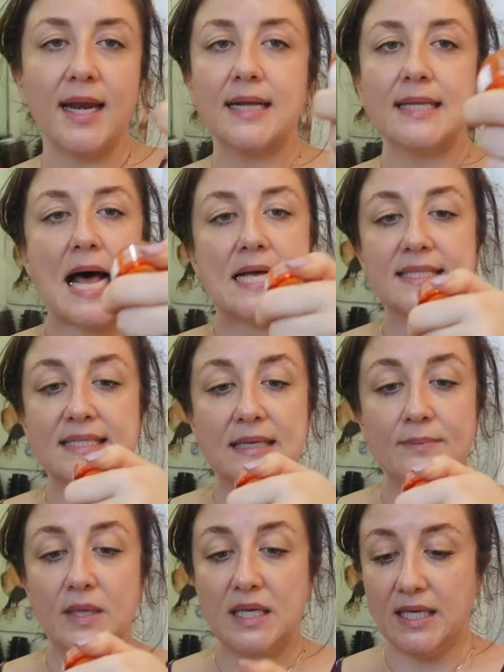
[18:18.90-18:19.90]
and it
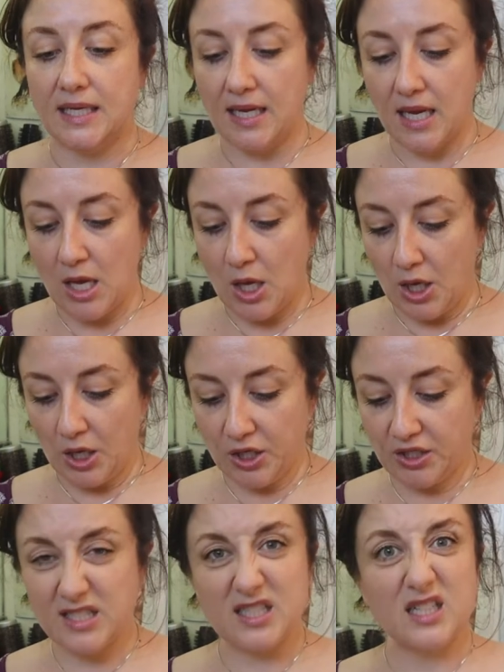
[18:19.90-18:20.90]
lasted me a
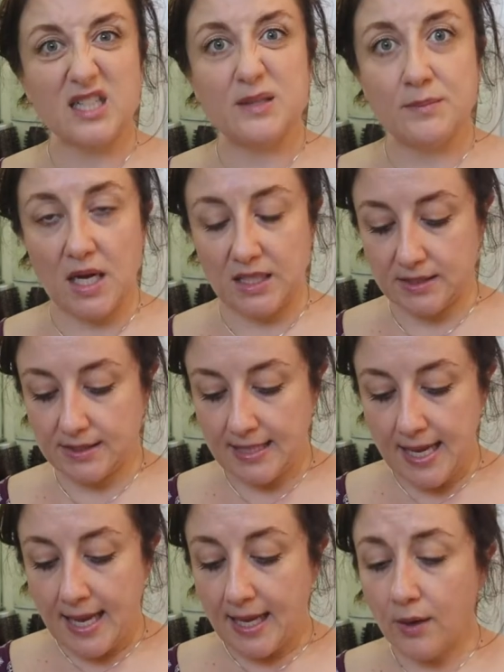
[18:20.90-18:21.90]
good six months.
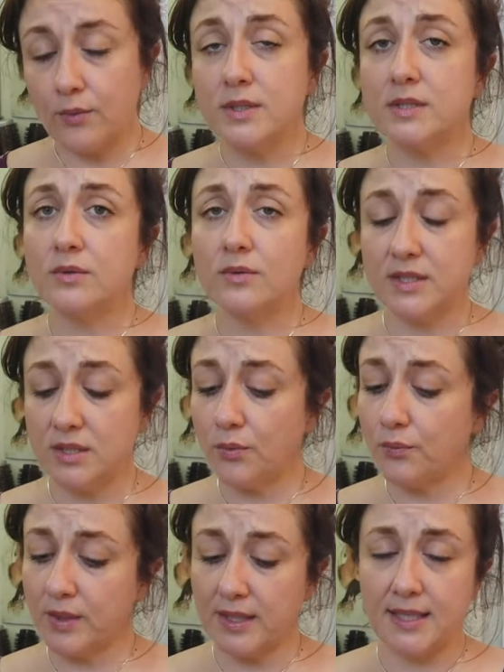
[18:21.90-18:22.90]
It was, it's
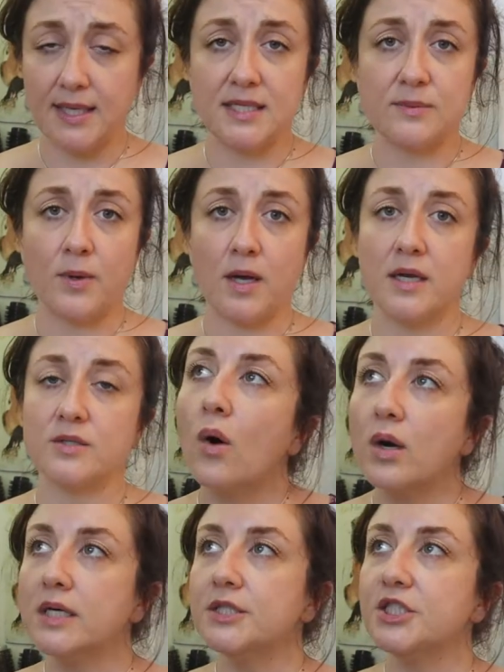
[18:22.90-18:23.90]
a really nice product.
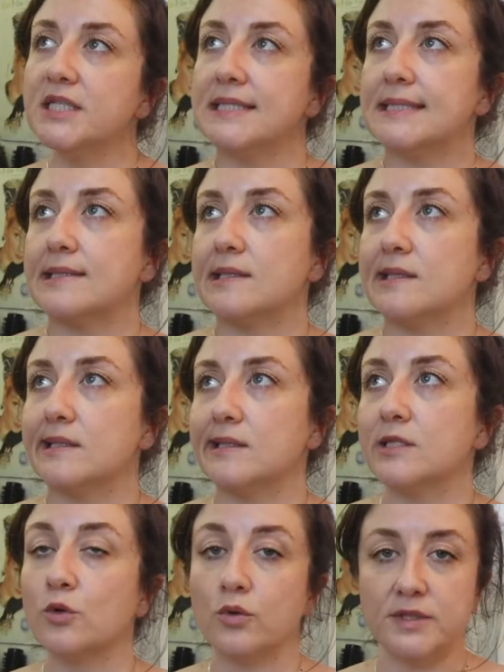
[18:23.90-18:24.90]
Origins
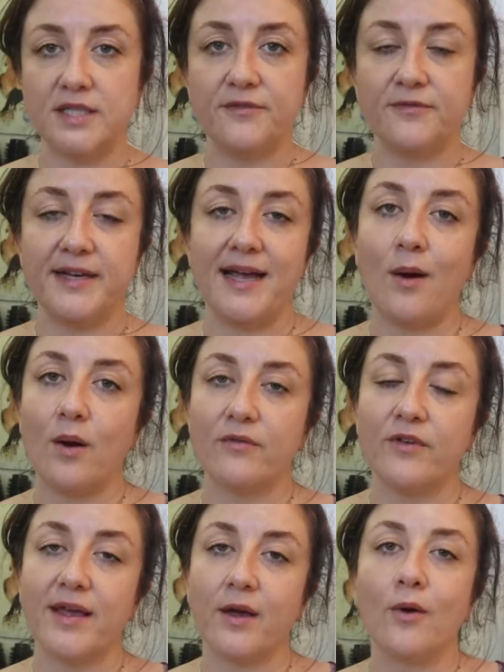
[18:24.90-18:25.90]
is cruelty-free,
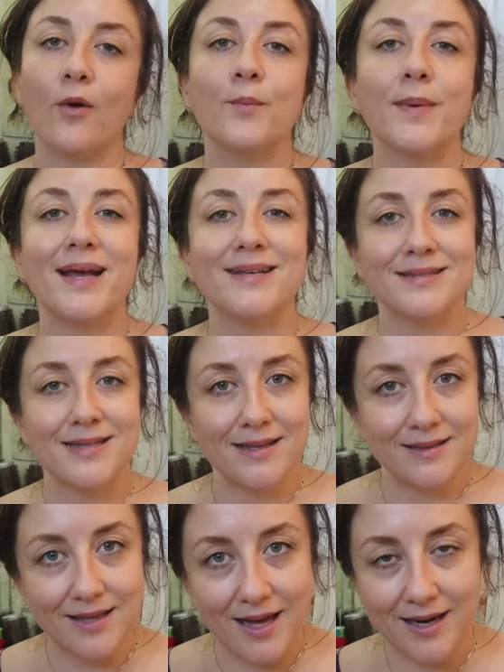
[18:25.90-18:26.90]
however they are owned by Estee
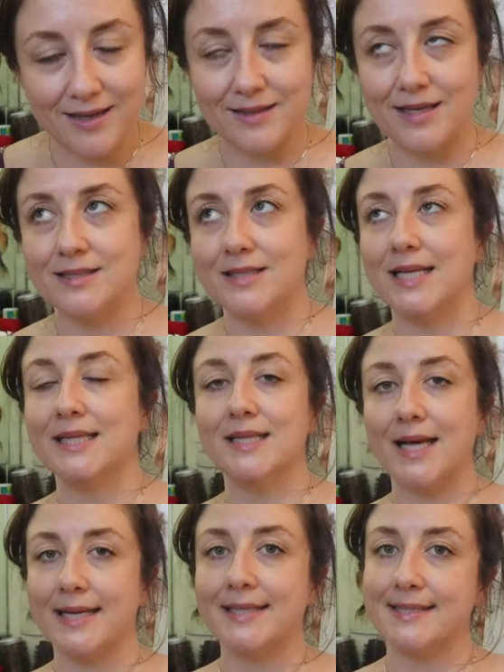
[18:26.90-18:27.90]
Lauder. Estee
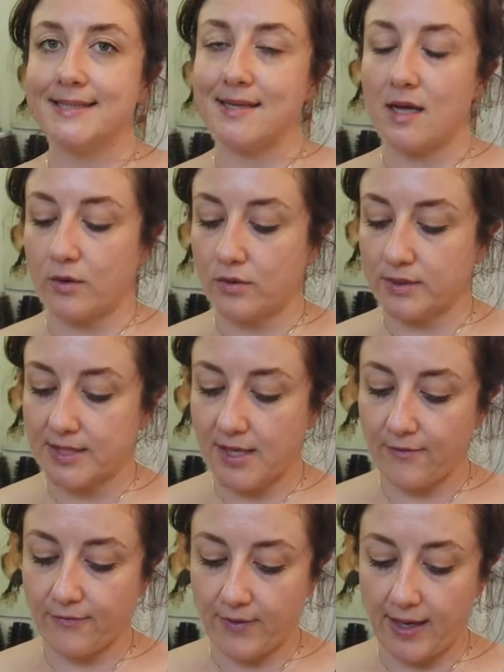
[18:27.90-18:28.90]
Lauder is not
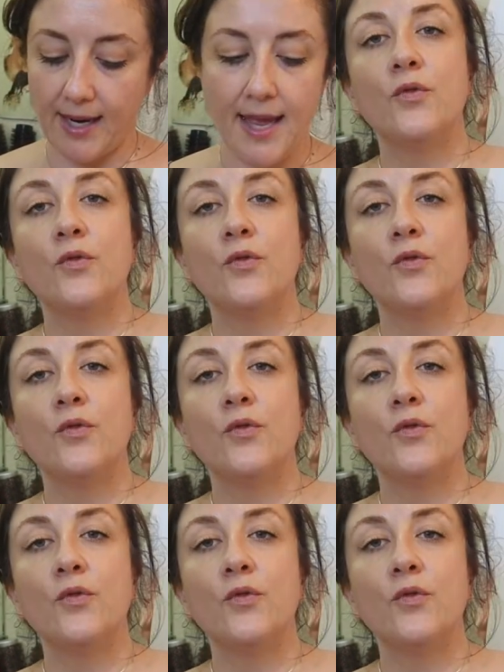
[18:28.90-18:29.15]
cruelty-free.